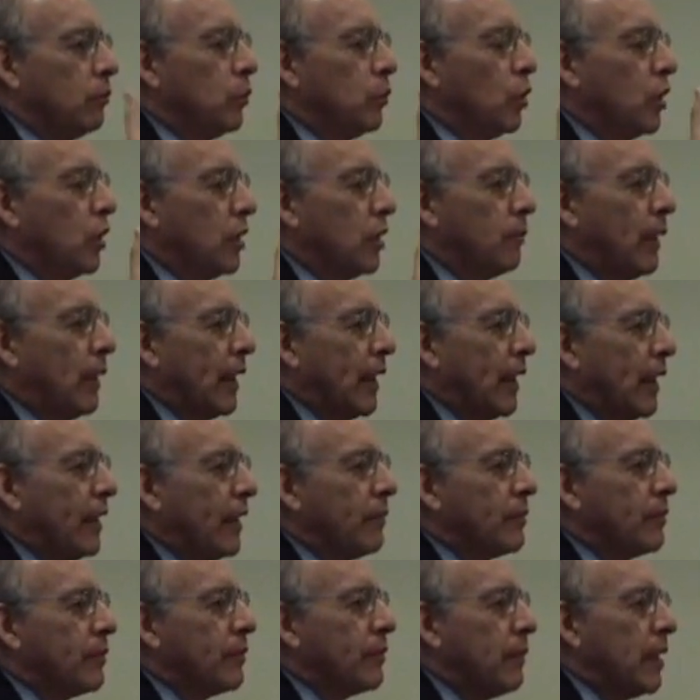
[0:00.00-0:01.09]
book by
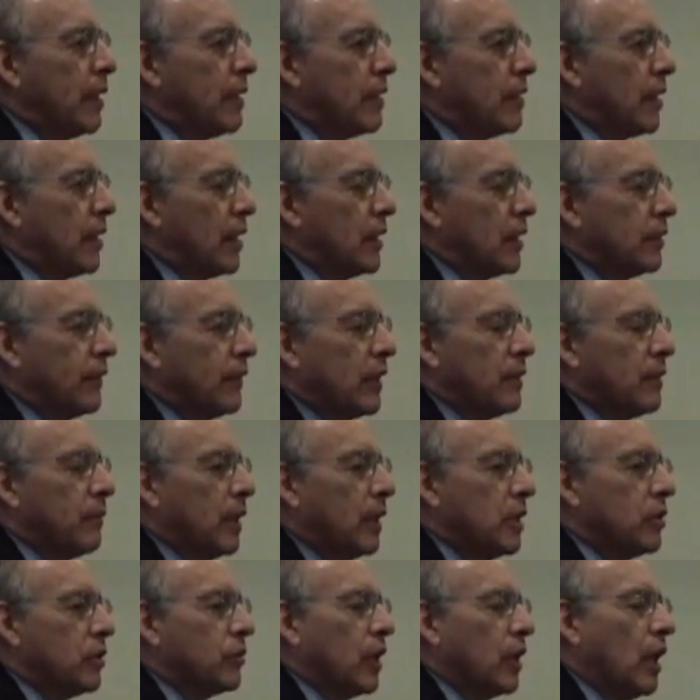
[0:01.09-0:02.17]
Adam Smith that is very
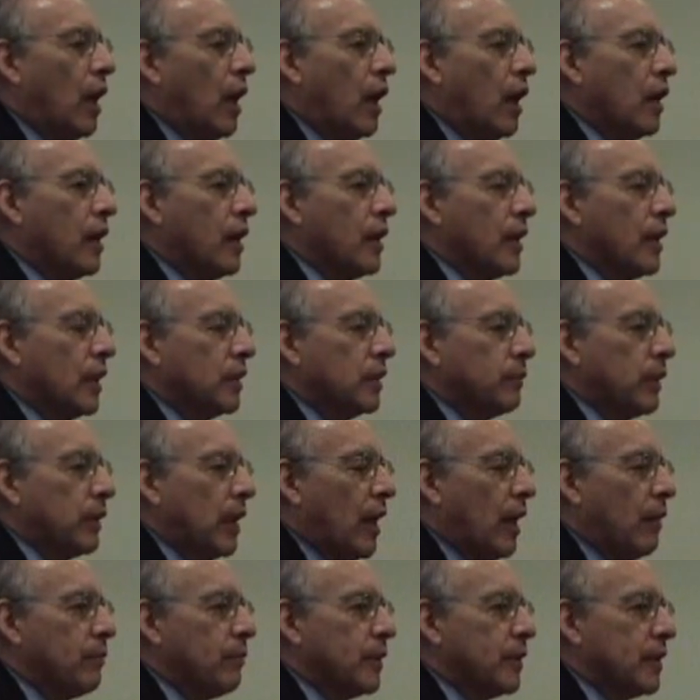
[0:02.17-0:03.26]
much regarded as
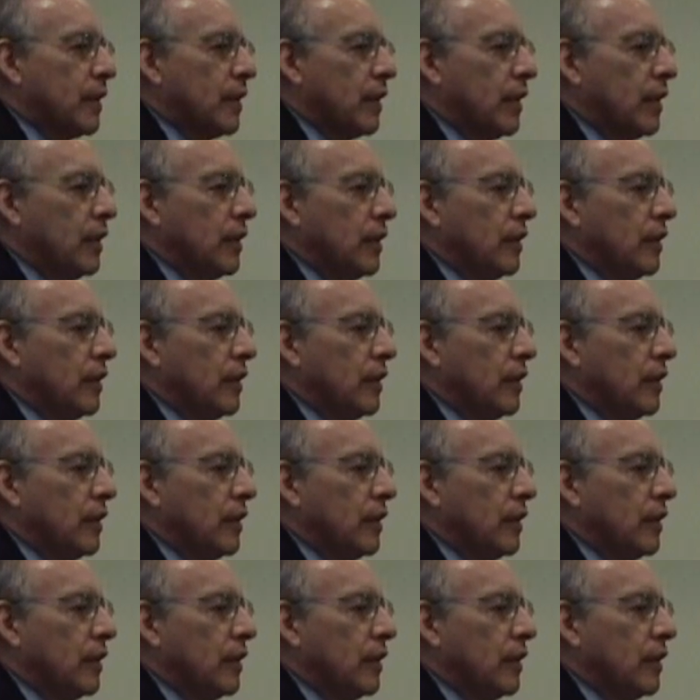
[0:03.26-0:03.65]
perhaps